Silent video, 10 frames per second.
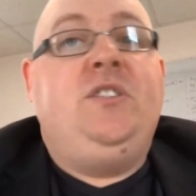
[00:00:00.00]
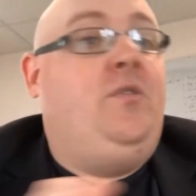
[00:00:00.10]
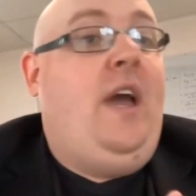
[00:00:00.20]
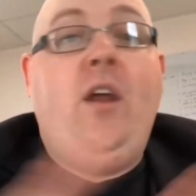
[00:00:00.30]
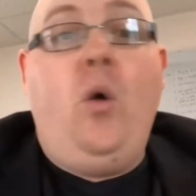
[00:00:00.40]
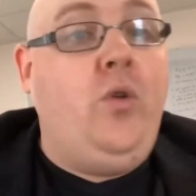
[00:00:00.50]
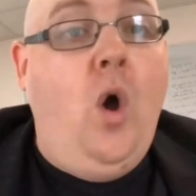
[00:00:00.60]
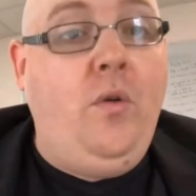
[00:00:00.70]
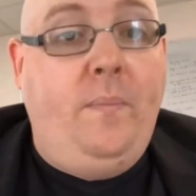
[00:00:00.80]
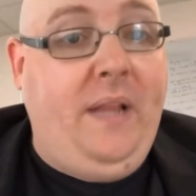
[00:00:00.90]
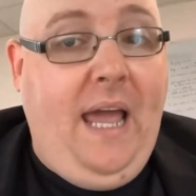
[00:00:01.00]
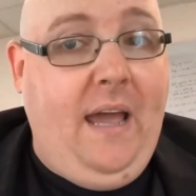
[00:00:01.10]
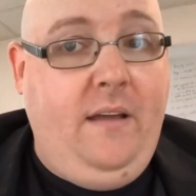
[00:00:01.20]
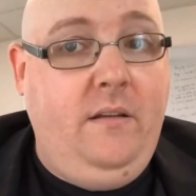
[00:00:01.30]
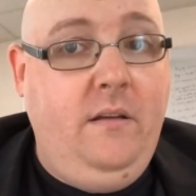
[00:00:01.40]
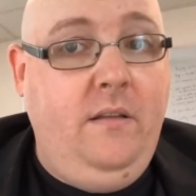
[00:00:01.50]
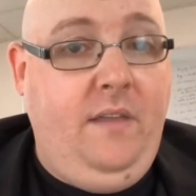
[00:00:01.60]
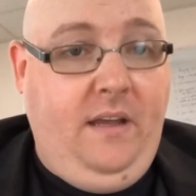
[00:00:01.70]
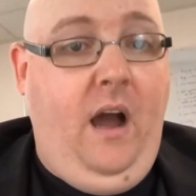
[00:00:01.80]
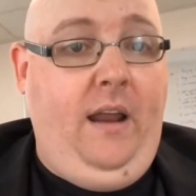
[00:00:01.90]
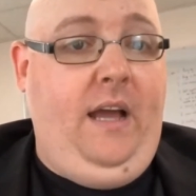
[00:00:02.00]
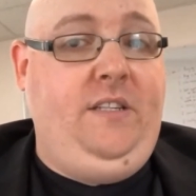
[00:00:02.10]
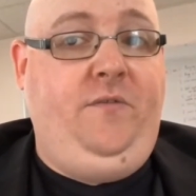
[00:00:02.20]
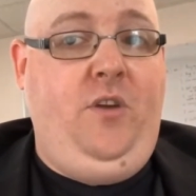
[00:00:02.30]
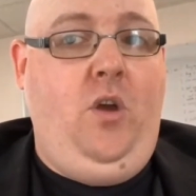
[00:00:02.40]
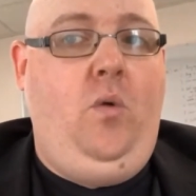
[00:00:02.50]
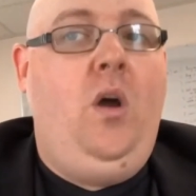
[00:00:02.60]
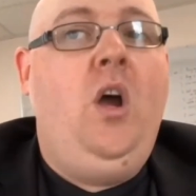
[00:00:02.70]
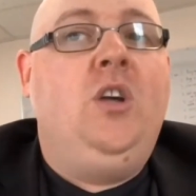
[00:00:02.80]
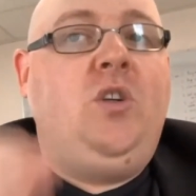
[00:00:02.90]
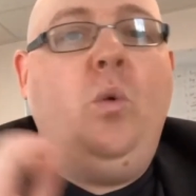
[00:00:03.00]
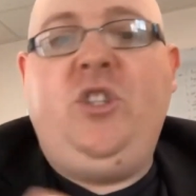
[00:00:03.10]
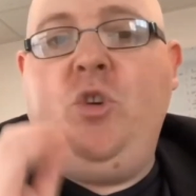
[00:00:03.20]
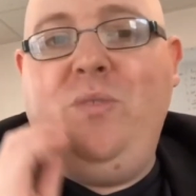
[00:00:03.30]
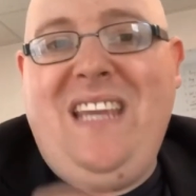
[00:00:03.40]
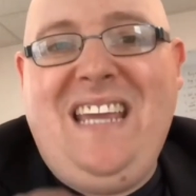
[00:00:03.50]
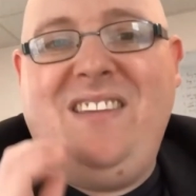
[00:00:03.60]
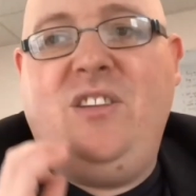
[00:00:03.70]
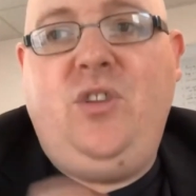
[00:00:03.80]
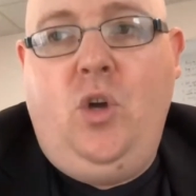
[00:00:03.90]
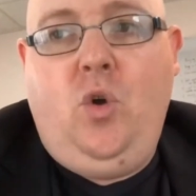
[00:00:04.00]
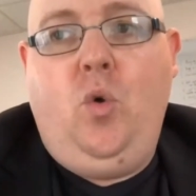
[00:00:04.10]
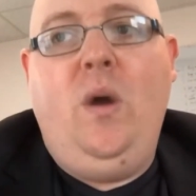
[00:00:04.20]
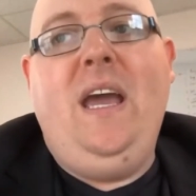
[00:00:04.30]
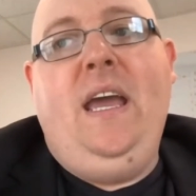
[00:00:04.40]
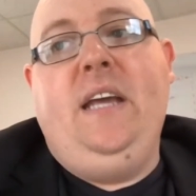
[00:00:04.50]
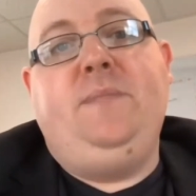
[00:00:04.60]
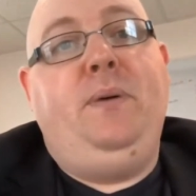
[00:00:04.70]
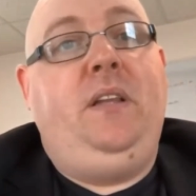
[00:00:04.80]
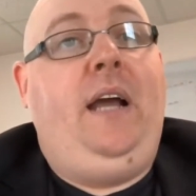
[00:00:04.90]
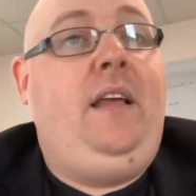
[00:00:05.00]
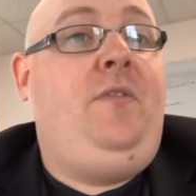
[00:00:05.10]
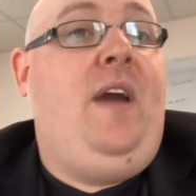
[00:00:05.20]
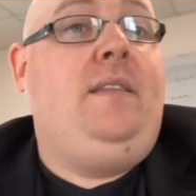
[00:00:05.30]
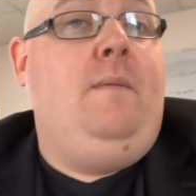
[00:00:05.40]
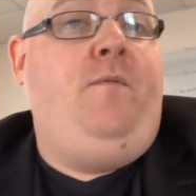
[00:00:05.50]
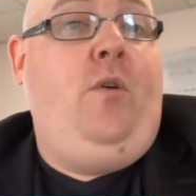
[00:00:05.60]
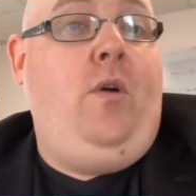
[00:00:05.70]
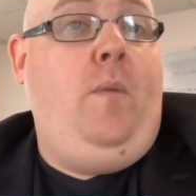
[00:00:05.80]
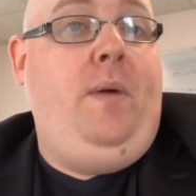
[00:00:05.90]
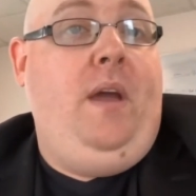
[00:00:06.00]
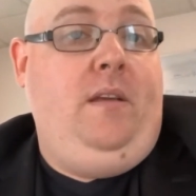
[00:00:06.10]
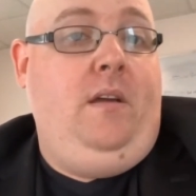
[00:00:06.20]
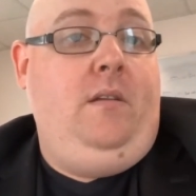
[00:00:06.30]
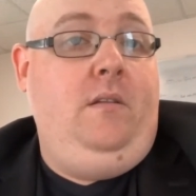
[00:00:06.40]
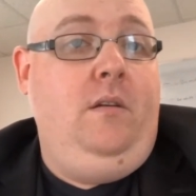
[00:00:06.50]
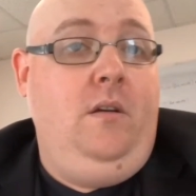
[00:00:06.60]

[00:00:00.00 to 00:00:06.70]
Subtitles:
So they don't know the plan that God has for you. So what you need to do is politely thank them for their opinion.